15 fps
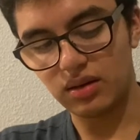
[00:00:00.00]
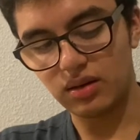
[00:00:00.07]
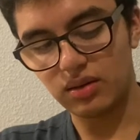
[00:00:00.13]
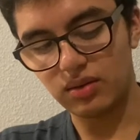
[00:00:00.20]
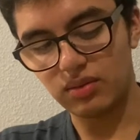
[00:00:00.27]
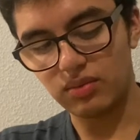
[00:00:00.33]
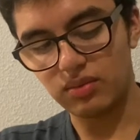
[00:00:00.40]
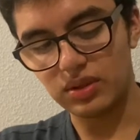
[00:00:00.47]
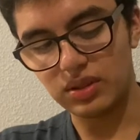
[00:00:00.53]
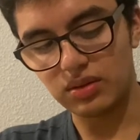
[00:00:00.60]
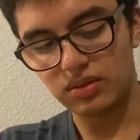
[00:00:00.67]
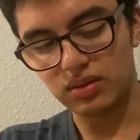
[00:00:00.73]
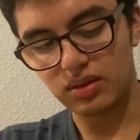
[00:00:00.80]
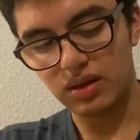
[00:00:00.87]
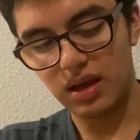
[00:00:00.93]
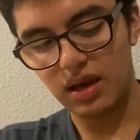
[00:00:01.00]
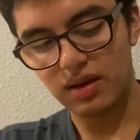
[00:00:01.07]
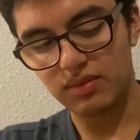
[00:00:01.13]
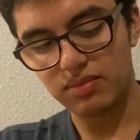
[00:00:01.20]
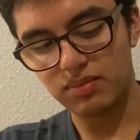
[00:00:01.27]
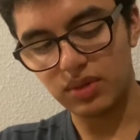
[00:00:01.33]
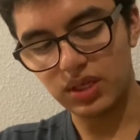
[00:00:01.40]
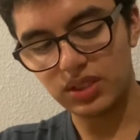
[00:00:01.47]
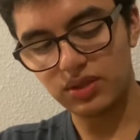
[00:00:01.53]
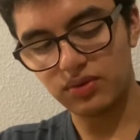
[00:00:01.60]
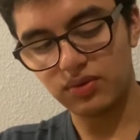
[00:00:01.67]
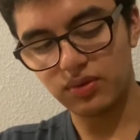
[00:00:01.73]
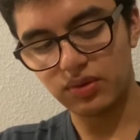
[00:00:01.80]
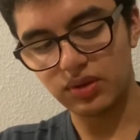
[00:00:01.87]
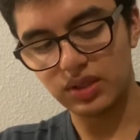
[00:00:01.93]
we don't have much
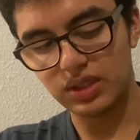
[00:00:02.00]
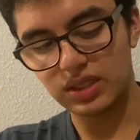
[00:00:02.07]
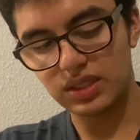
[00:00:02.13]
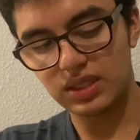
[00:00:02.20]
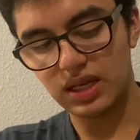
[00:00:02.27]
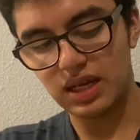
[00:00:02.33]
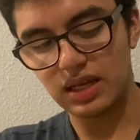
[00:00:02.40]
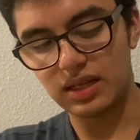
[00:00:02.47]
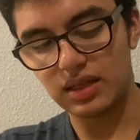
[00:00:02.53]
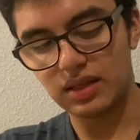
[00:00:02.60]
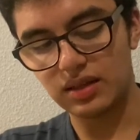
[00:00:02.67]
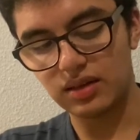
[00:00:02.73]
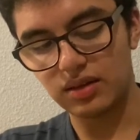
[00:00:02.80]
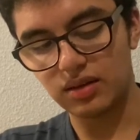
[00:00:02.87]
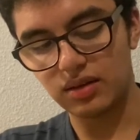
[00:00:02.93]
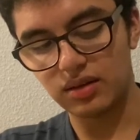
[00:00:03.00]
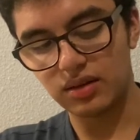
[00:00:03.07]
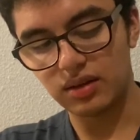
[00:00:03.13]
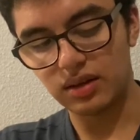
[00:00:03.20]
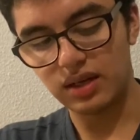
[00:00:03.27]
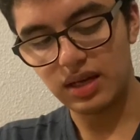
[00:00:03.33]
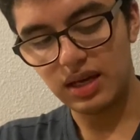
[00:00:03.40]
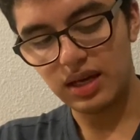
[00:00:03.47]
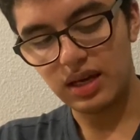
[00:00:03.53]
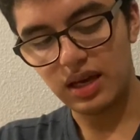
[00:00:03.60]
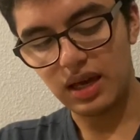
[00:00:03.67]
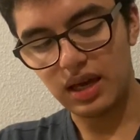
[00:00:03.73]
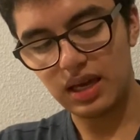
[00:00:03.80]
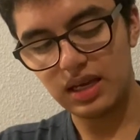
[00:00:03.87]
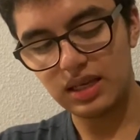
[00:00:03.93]
force and that our
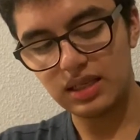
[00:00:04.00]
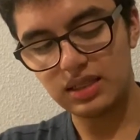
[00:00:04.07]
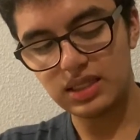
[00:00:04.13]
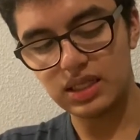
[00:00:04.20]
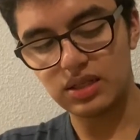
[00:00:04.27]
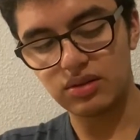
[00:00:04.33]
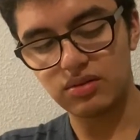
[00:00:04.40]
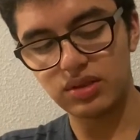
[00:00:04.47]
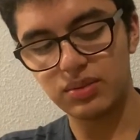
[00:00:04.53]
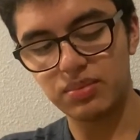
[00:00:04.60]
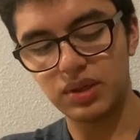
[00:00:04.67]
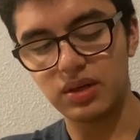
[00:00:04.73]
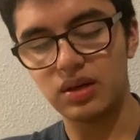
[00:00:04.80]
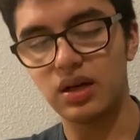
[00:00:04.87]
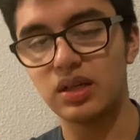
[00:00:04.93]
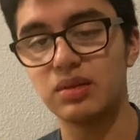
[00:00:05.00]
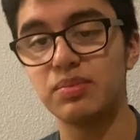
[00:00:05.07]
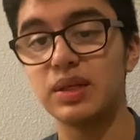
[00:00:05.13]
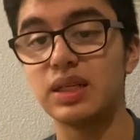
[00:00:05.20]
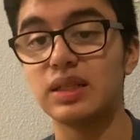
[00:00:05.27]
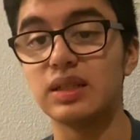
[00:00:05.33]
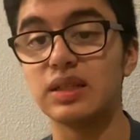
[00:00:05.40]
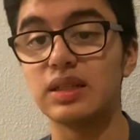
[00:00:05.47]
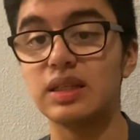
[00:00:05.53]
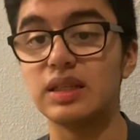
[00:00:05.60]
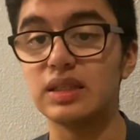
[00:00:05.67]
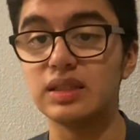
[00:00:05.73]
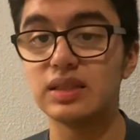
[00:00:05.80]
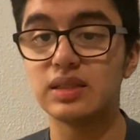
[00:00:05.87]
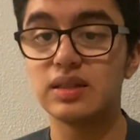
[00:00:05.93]
hands and our grip are not bending the keys.
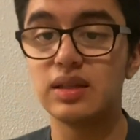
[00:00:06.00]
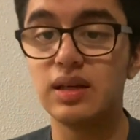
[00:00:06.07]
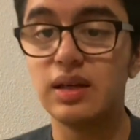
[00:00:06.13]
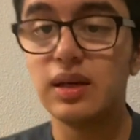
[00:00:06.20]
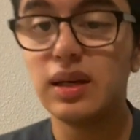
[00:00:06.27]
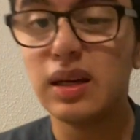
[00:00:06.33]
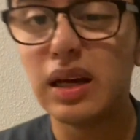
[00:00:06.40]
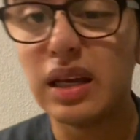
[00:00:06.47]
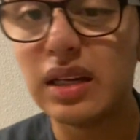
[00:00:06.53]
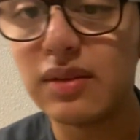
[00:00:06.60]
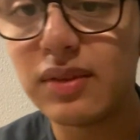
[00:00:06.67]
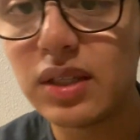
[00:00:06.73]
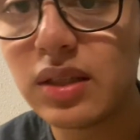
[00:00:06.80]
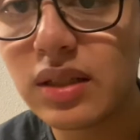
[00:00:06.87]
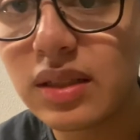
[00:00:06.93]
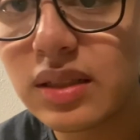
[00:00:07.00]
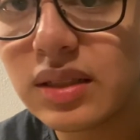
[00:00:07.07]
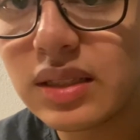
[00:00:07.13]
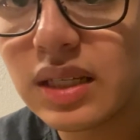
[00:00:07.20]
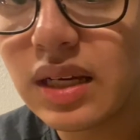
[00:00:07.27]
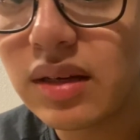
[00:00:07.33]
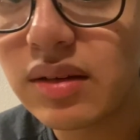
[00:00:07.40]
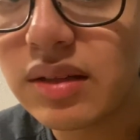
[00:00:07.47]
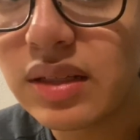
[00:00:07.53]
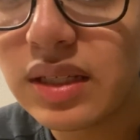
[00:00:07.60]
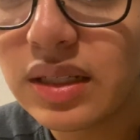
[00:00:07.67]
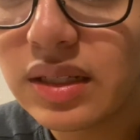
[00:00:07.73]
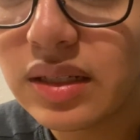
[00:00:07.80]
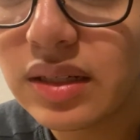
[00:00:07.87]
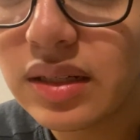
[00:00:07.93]
And if you look down
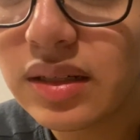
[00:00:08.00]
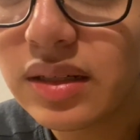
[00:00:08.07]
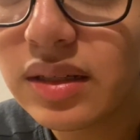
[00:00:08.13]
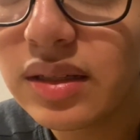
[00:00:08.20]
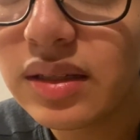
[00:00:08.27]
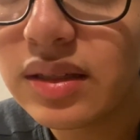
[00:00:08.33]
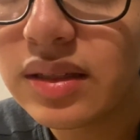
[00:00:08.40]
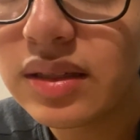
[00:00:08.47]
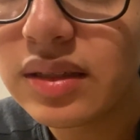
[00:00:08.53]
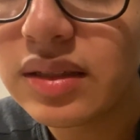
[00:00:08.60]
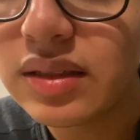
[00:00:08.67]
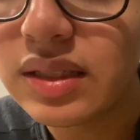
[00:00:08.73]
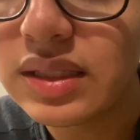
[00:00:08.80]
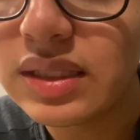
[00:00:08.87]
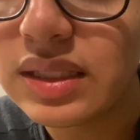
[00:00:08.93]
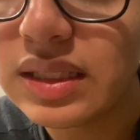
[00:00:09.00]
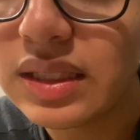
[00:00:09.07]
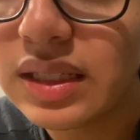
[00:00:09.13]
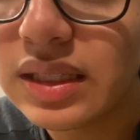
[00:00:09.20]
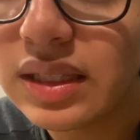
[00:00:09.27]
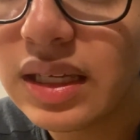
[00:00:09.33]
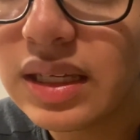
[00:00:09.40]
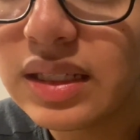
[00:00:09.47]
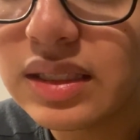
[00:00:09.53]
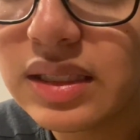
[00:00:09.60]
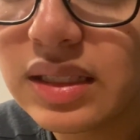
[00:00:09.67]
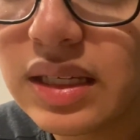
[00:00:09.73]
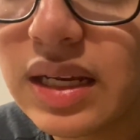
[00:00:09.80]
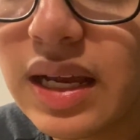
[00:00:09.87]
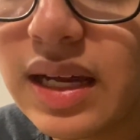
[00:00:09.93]
here, you can see that that is
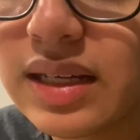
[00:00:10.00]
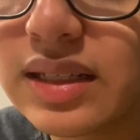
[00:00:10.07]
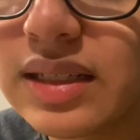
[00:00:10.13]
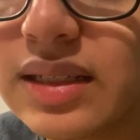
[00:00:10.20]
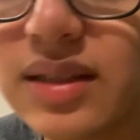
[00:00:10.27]
connected.